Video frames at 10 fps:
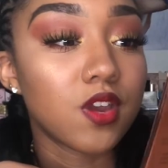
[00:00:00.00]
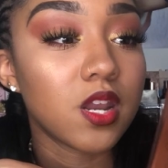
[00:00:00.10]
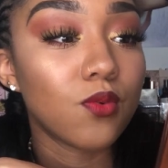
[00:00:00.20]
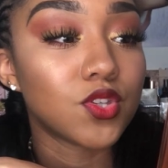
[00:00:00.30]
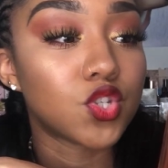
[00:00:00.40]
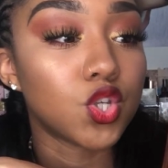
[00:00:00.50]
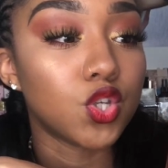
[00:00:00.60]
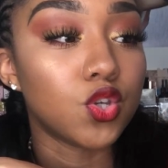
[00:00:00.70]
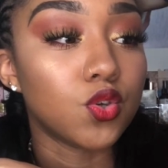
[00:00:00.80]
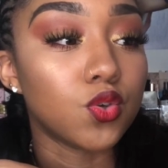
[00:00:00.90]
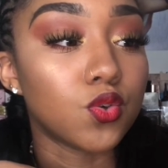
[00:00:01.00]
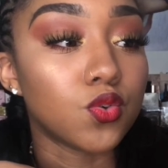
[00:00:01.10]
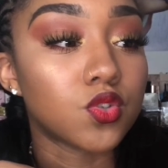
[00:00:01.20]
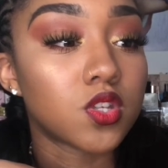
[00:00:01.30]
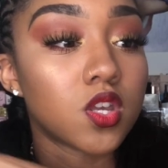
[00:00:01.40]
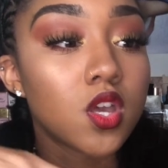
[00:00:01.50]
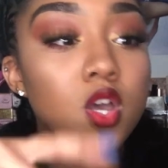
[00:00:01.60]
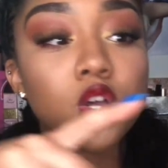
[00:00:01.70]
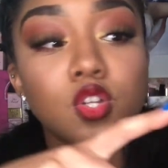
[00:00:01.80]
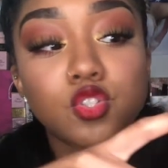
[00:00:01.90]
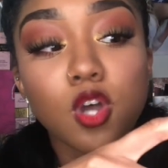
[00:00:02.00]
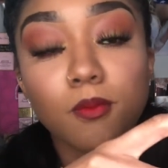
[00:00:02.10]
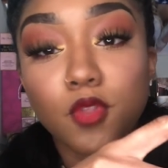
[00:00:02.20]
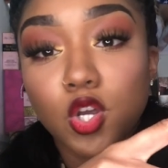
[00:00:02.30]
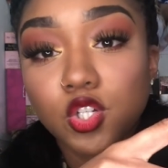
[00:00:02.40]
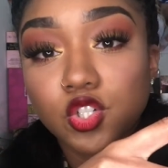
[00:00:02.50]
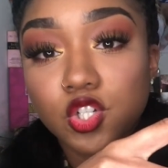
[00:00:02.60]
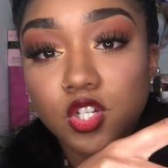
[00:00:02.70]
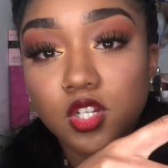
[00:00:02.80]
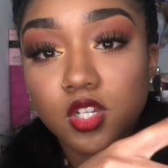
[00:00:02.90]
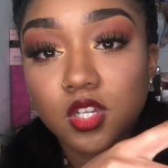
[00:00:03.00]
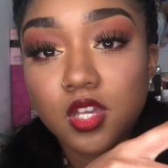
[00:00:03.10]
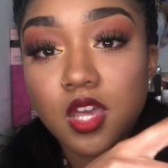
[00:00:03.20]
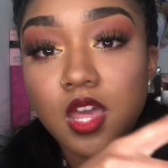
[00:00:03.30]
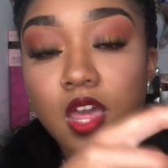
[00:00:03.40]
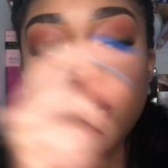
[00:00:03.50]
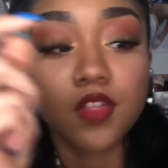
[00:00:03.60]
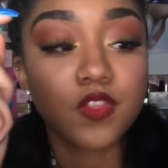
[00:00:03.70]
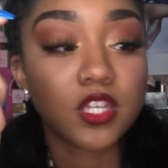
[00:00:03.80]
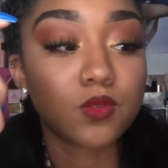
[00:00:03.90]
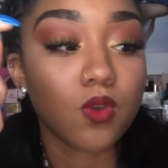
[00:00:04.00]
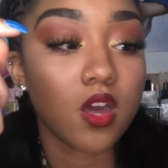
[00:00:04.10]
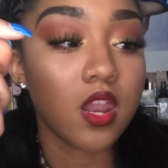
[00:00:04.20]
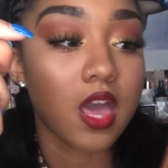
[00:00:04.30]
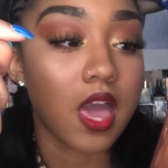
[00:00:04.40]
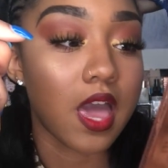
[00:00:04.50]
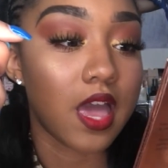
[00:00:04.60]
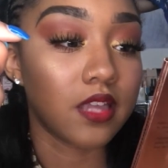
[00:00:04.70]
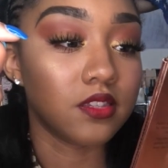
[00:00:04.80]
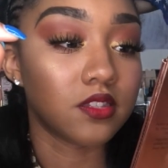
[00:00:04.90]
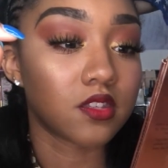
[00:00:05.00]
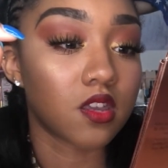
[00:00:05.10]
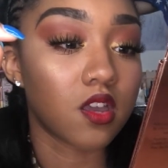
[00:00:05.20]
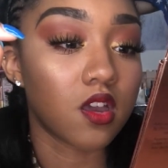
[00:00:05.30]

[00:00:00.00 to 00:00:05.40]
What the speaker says: Really want to use Top Notch, this one, and